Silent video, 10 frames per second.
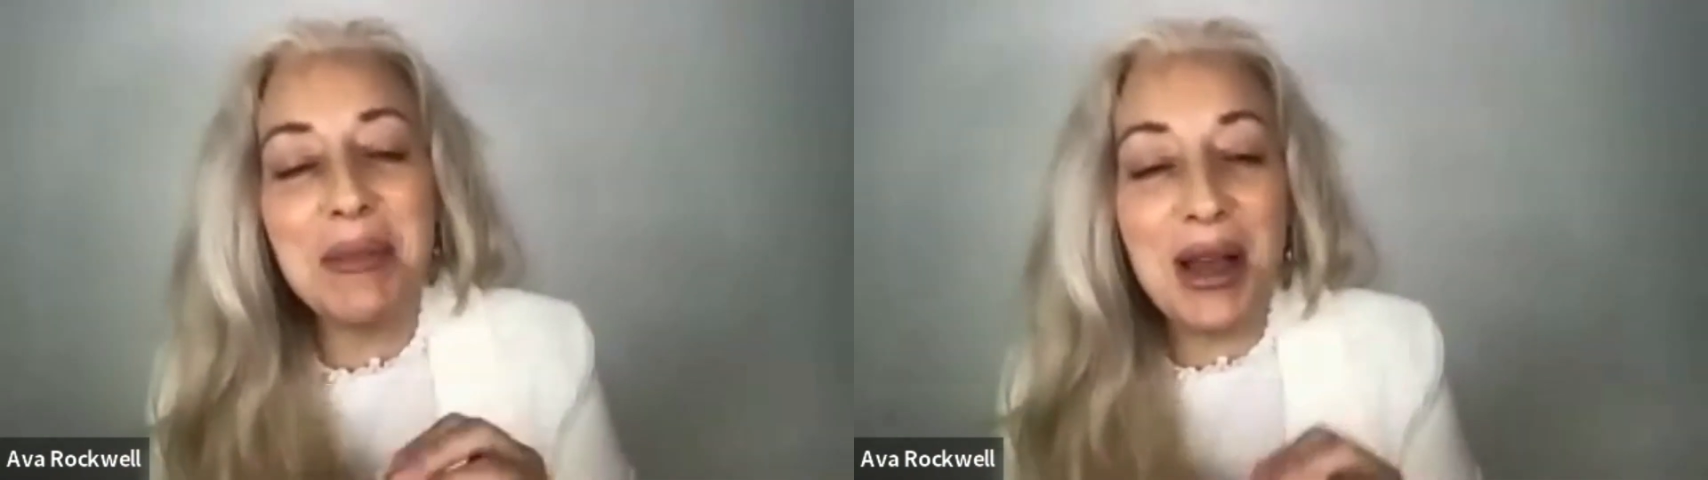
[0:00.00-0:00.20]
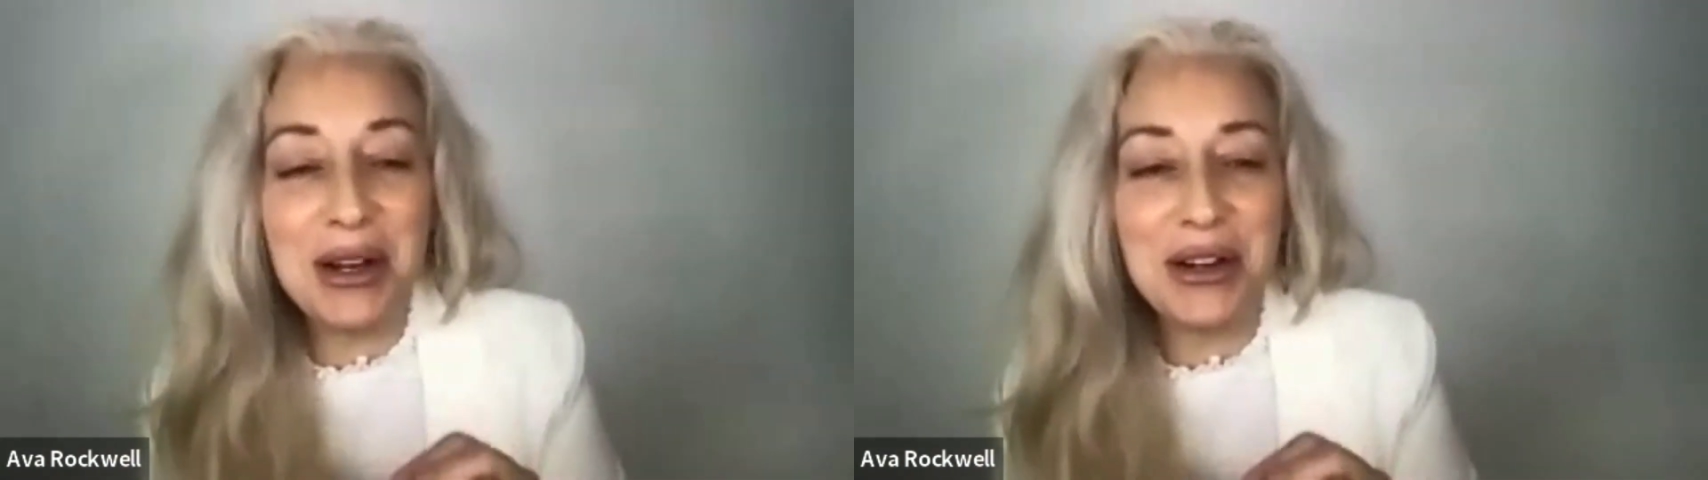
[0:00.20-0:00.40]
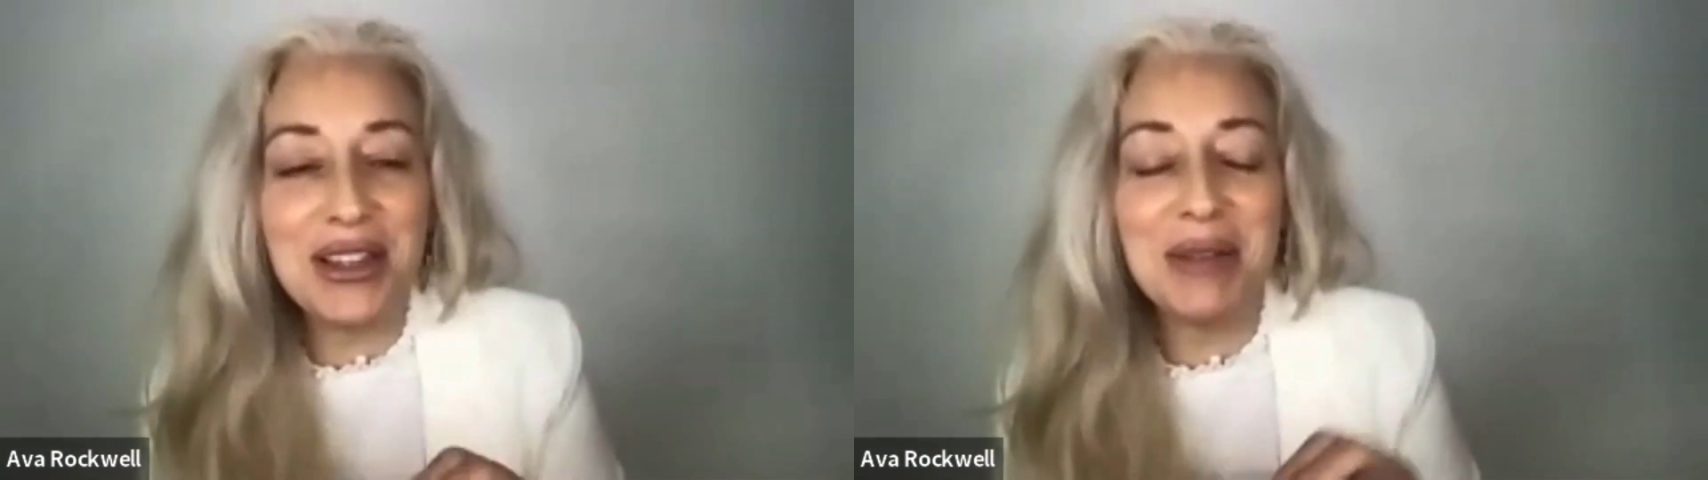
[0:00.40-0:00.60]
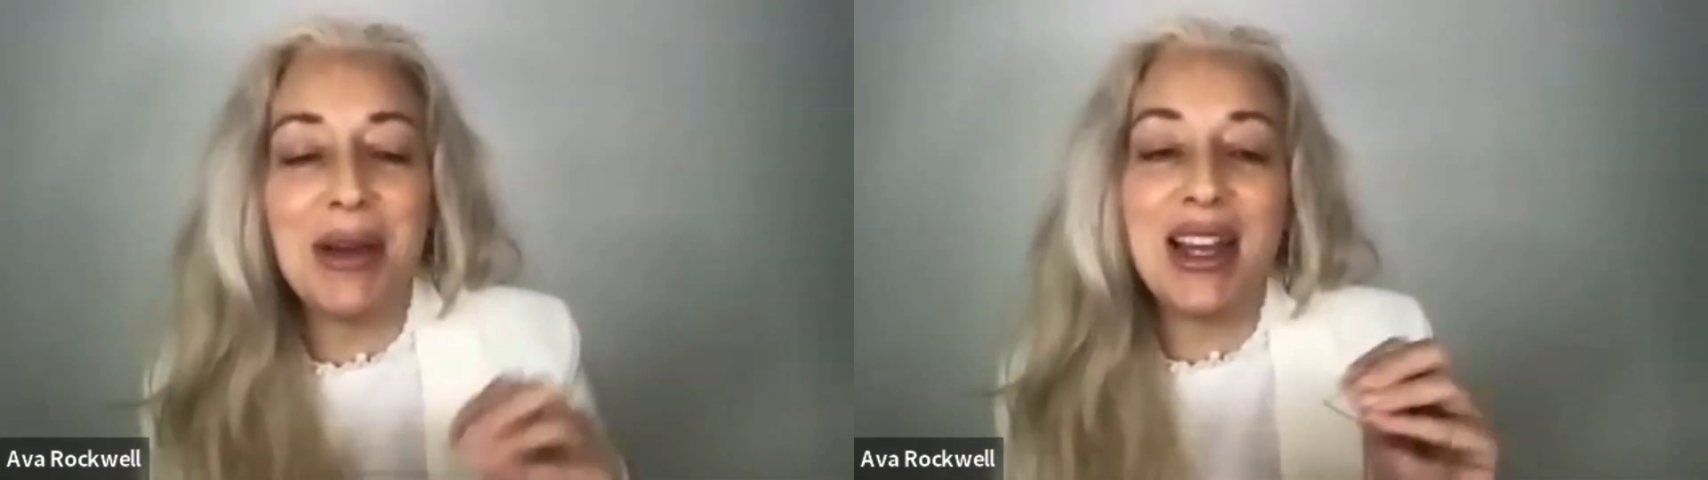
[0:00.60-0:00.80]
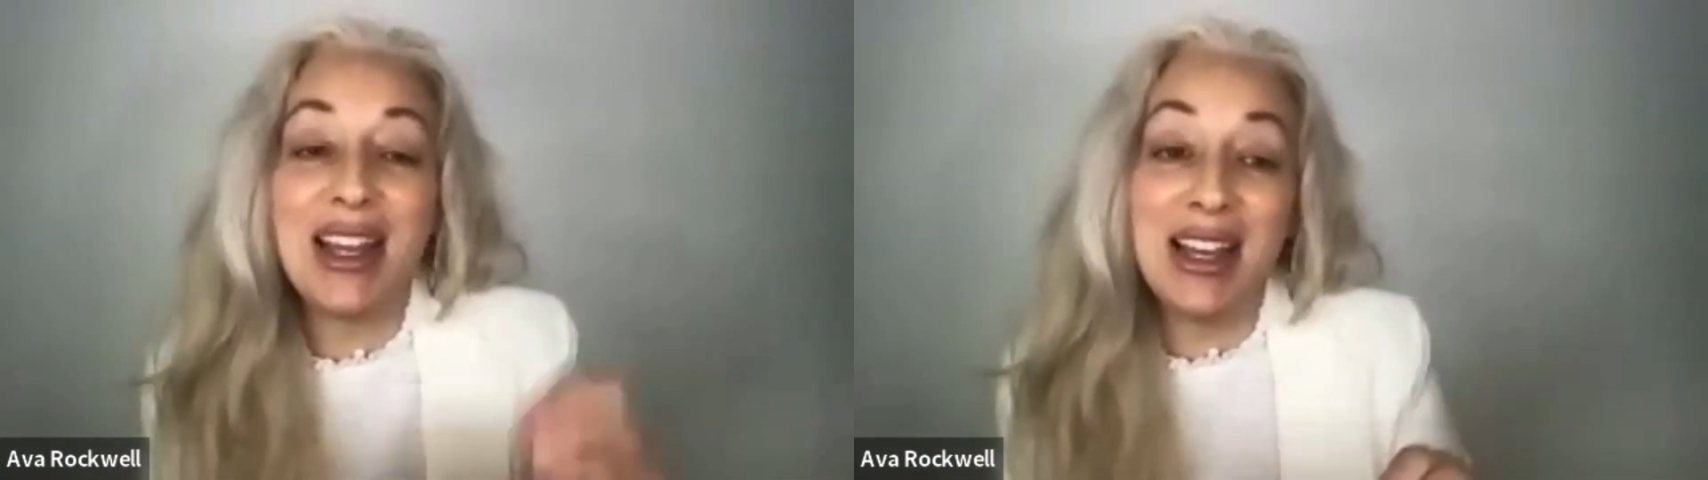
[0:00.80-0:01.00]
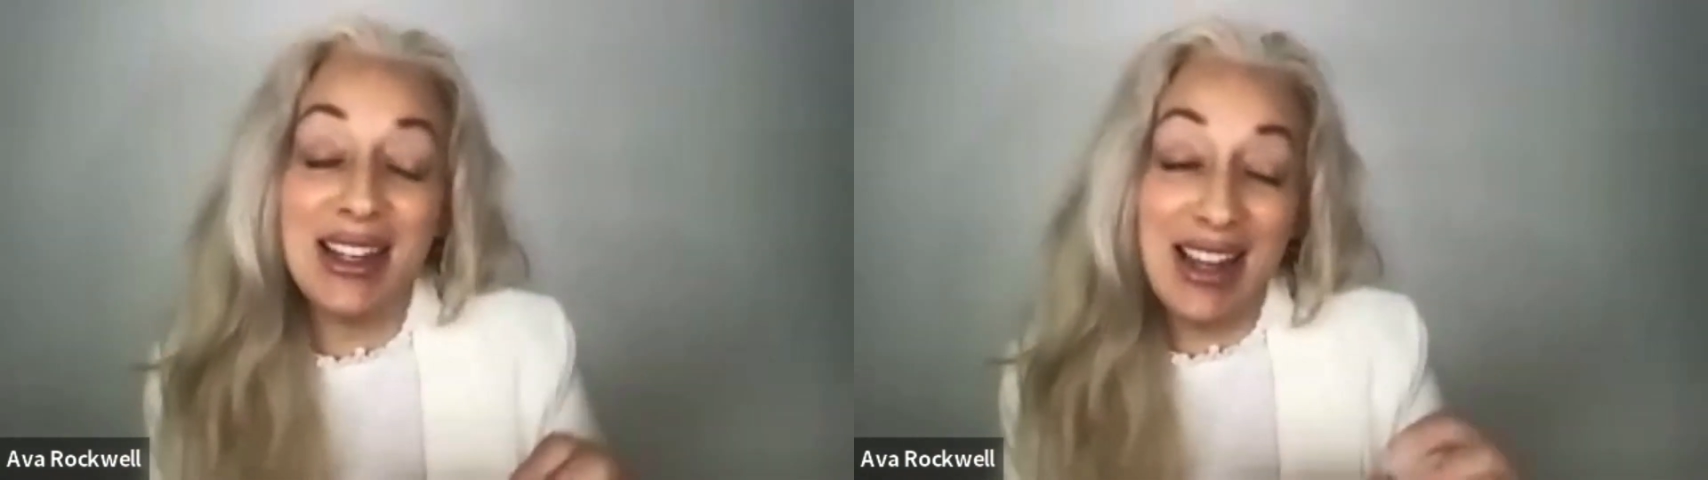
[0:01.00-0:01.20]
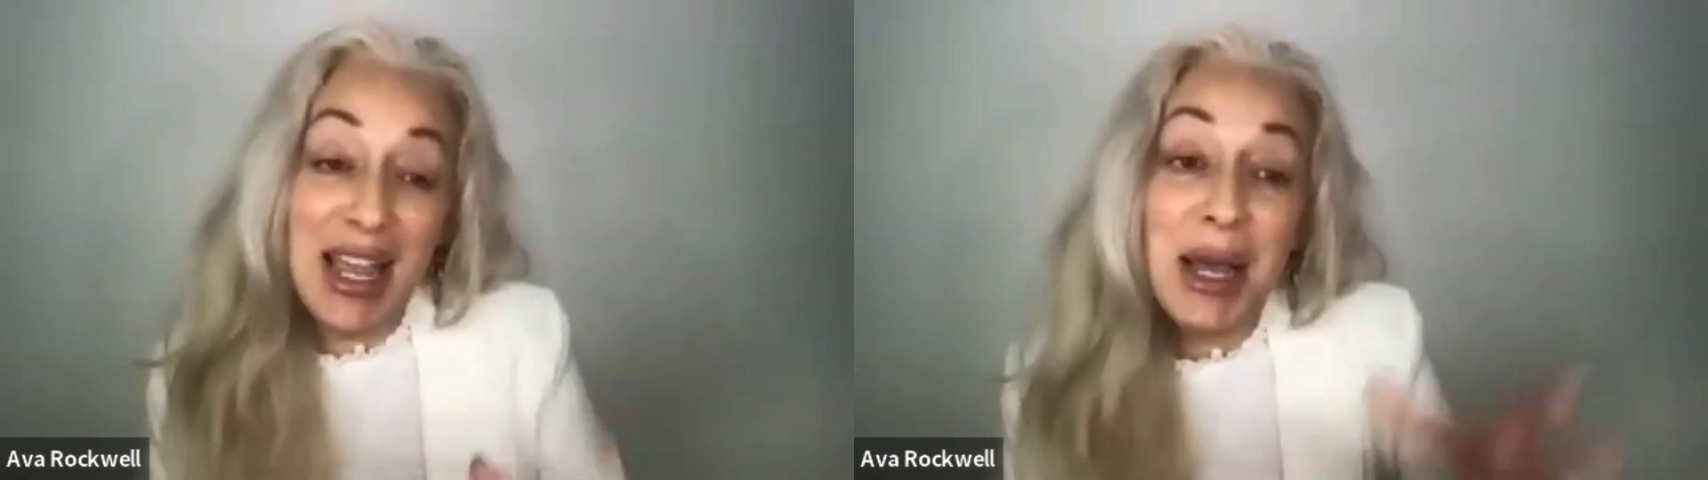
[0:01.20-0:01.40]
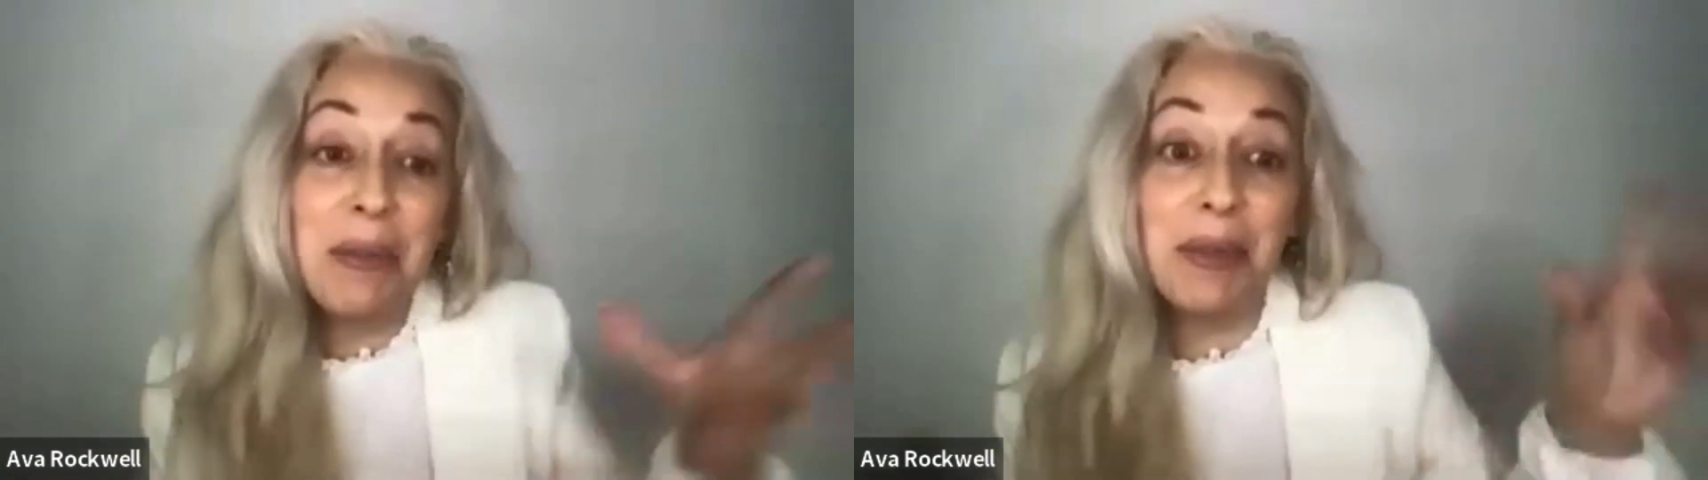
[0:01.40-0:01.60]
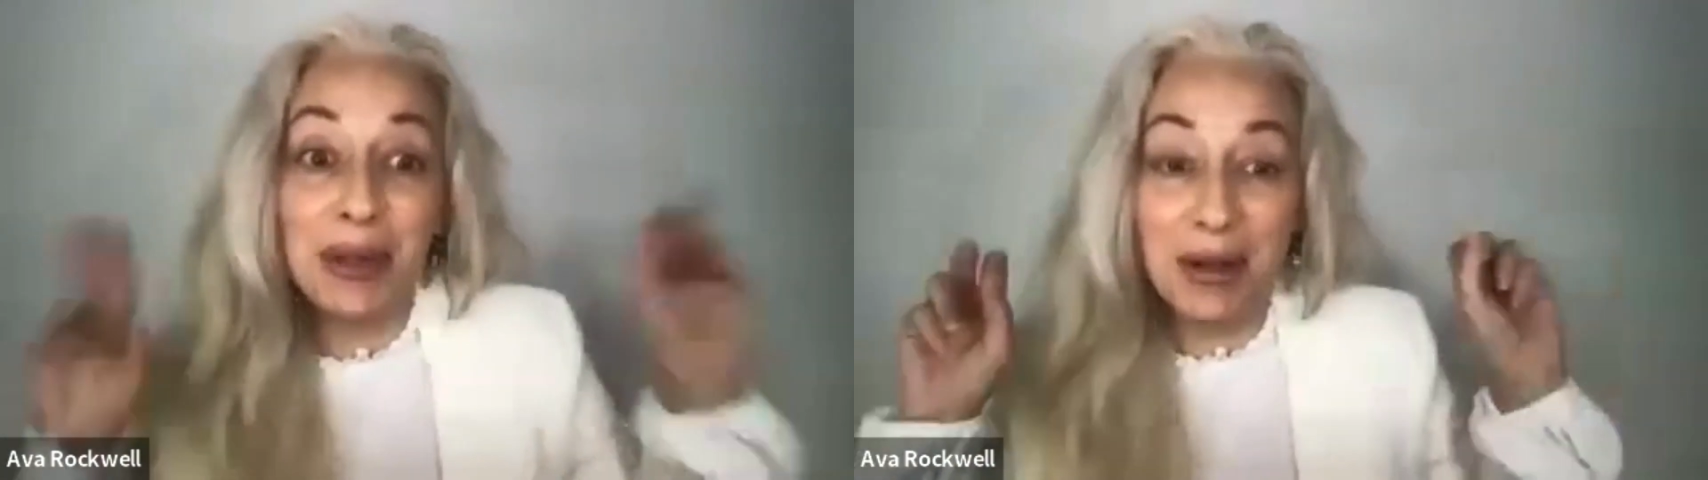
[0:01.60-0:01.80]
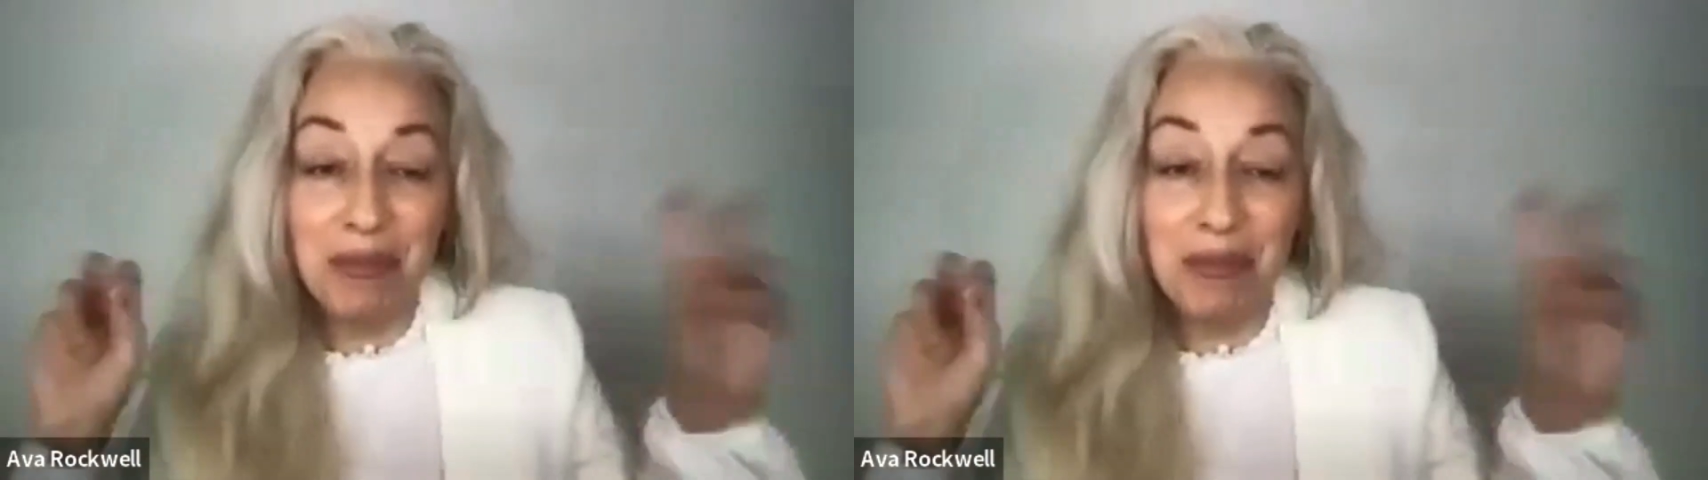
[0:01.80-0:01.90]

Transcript: better than my hemp,